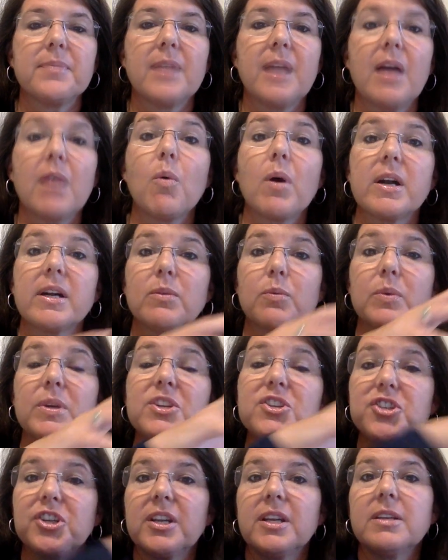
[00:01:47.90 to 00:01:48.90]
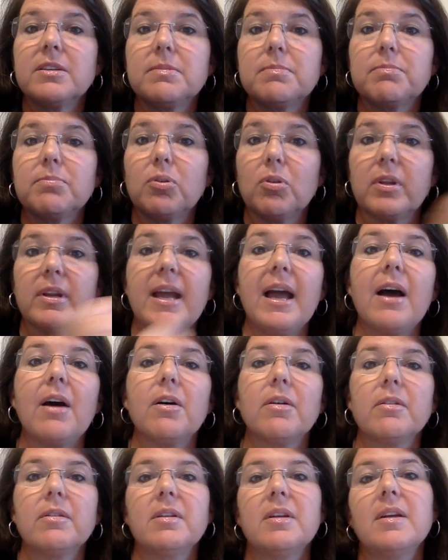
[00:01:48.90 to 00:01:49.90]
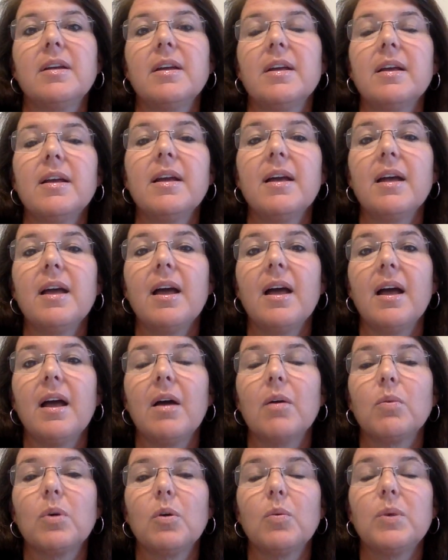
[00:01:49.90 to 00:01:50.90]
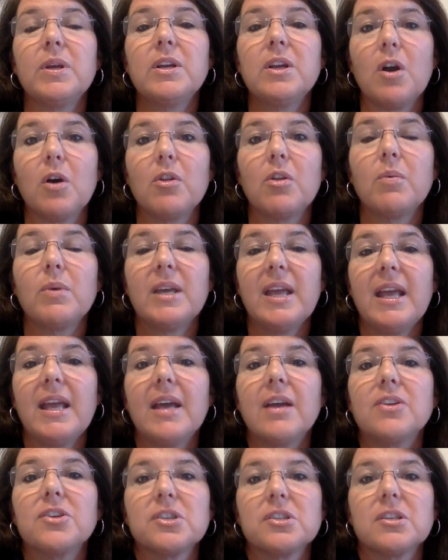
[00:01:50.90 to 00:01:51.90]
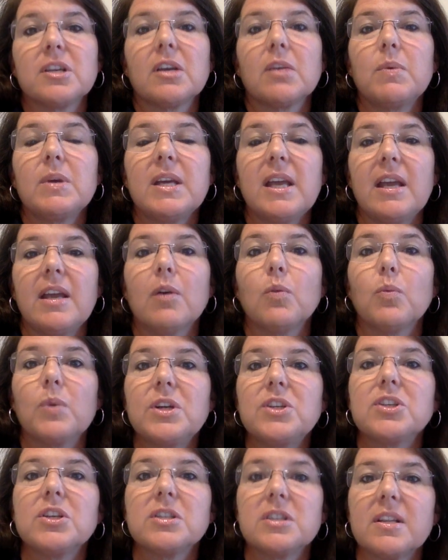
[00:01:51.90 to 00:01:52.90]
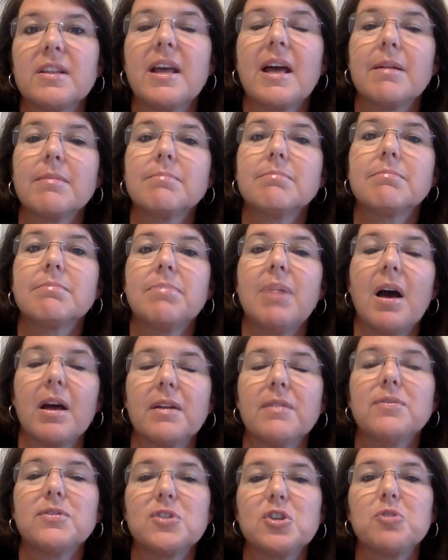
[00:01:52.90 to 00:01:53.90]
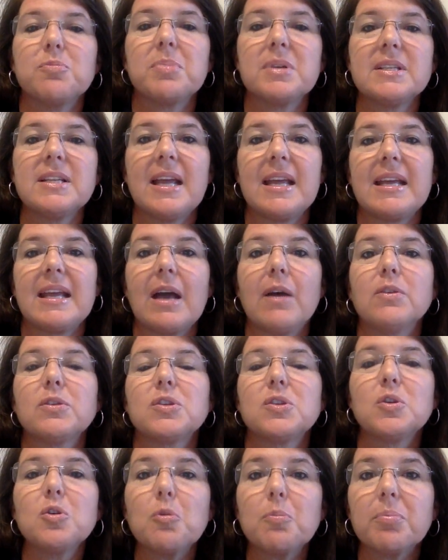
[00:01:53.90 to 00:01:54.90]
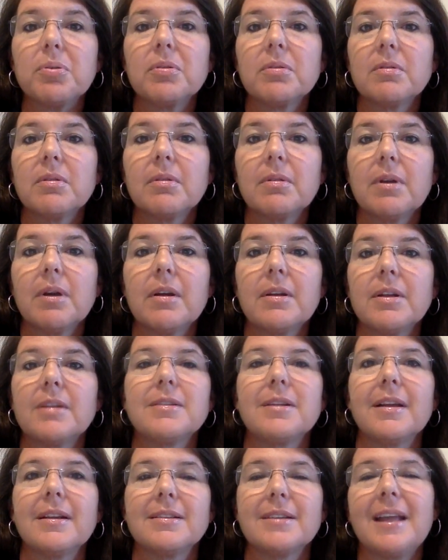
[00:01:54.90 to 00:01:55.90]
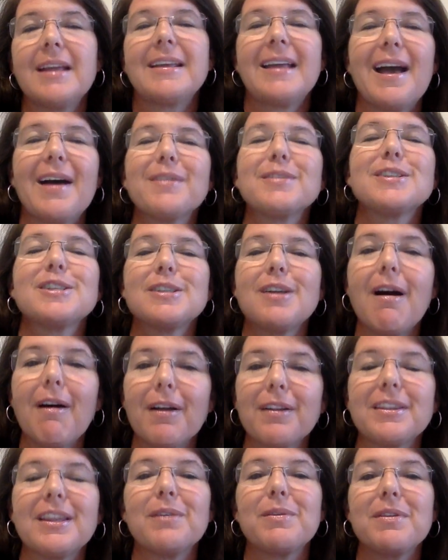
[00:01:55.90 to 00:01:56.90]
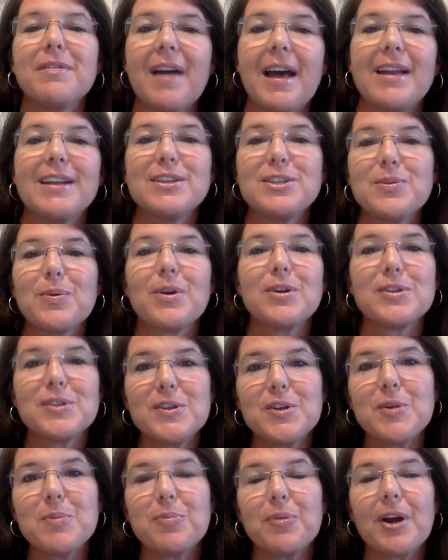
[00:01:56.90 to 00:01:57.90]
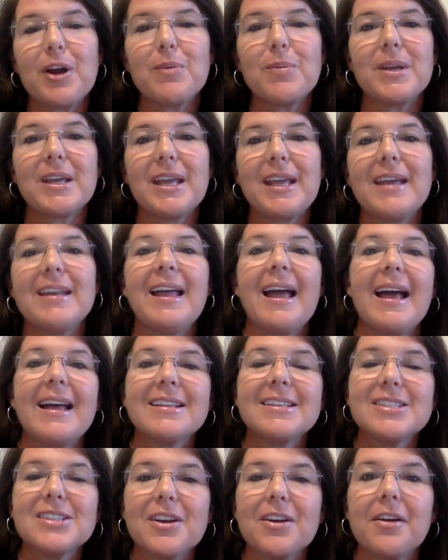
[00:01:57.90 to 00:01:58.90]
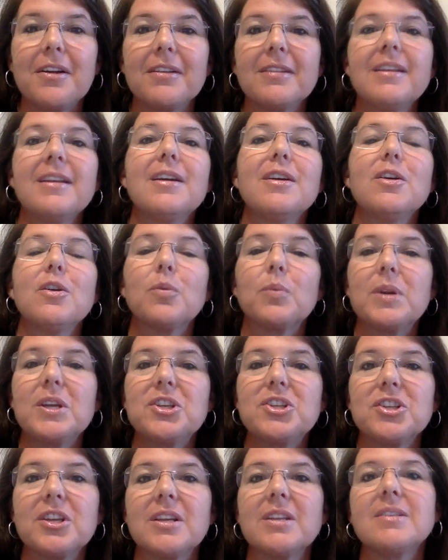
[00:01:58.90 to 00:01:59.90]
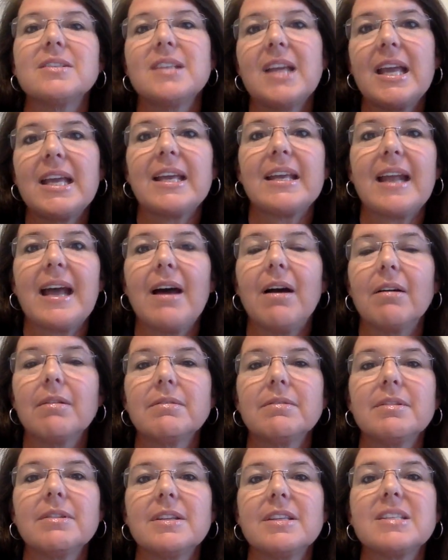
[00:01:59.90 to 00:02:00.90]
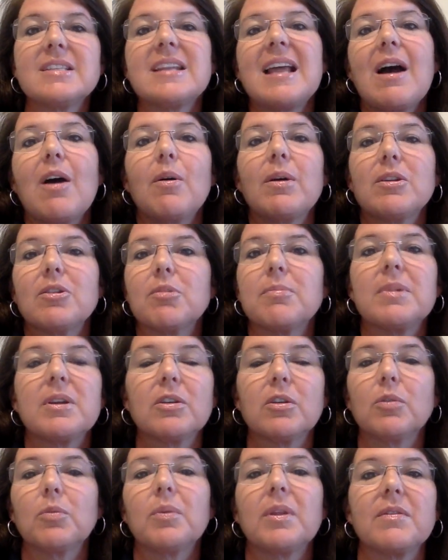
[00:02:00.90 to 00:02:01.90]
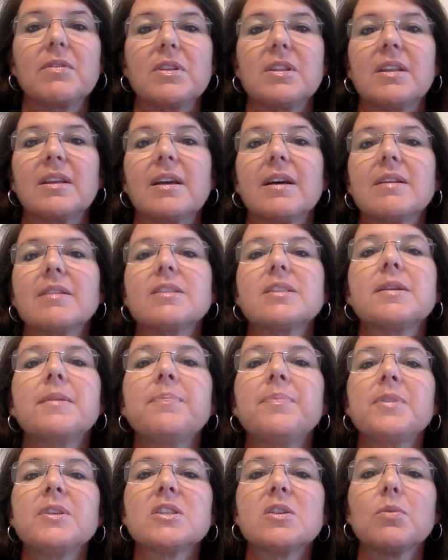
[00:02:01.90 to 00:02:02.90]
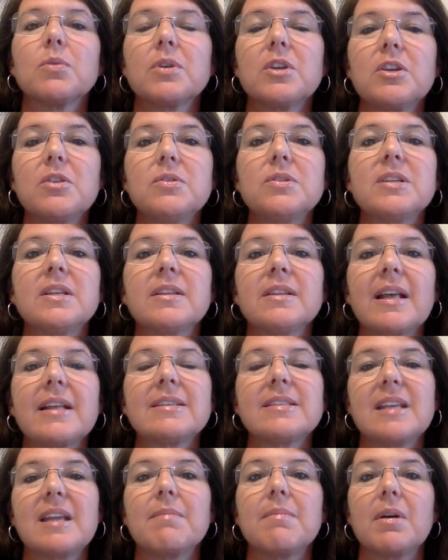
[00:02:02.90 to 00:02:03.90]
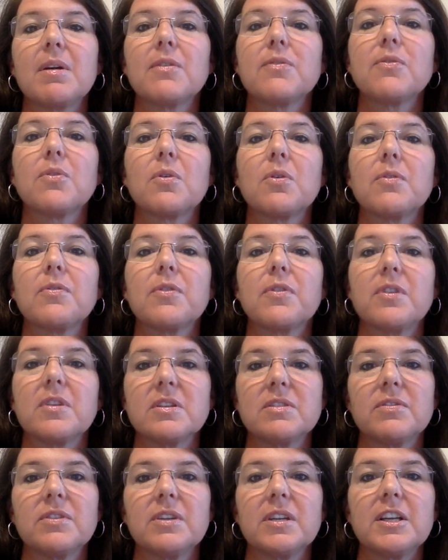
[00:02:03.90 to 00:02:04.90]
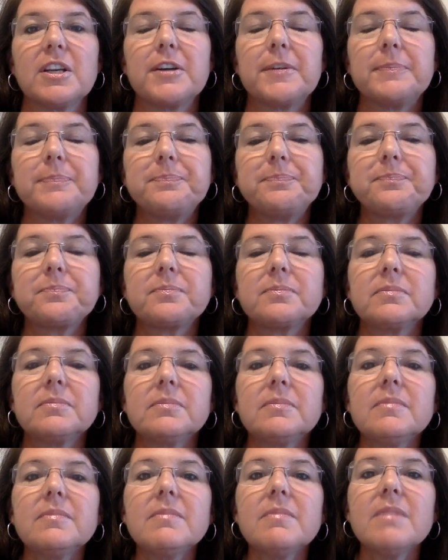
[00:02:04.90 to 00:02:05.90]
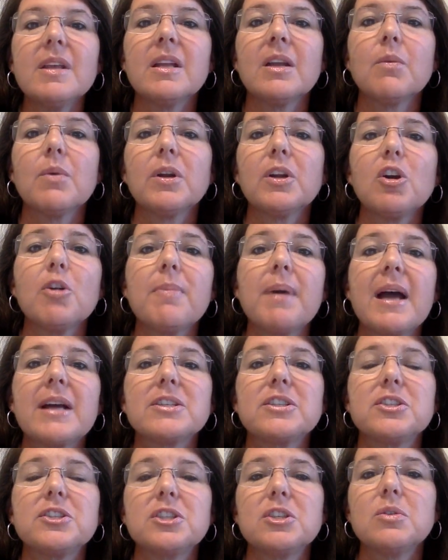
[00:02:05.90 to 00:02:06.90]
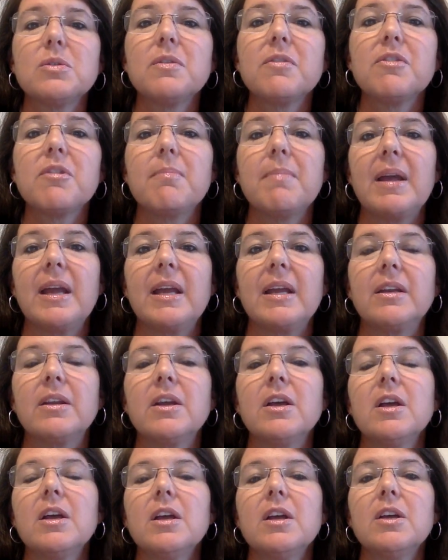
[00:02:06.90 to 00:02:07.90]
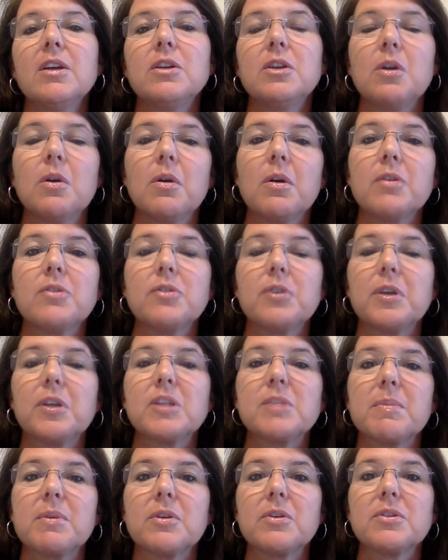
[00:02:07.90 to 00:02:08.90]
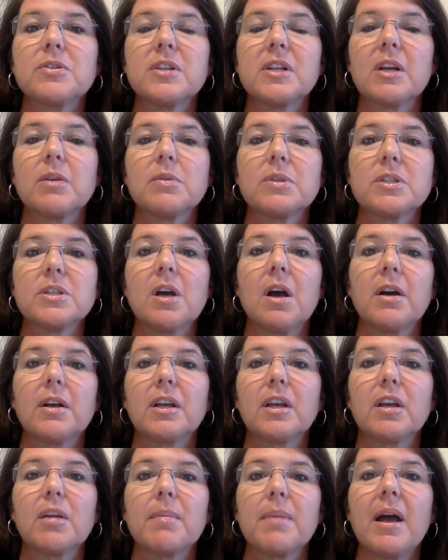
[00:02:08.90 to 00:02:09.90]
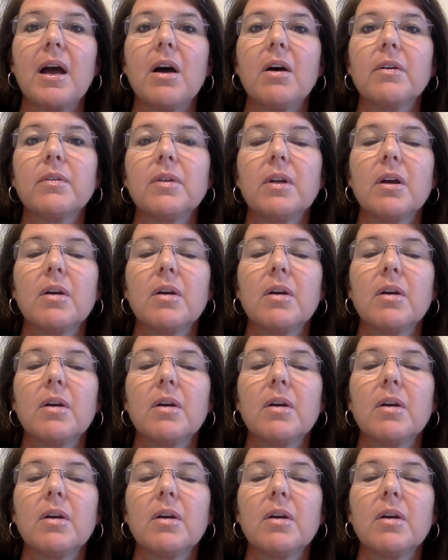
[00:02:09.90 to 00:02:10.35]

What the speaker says: I wanted to reach in and pull it out. Well, we know that we can't, just like we can't reach into that pot of soup and take out soup and take out salt that we've added to our soup, right? We can't add salt, reach in, take it out. It's now intermingled with everything else. So we're using that same metaphor for this video. And I want to go back to two of the main neurotransmitters that I was talking about.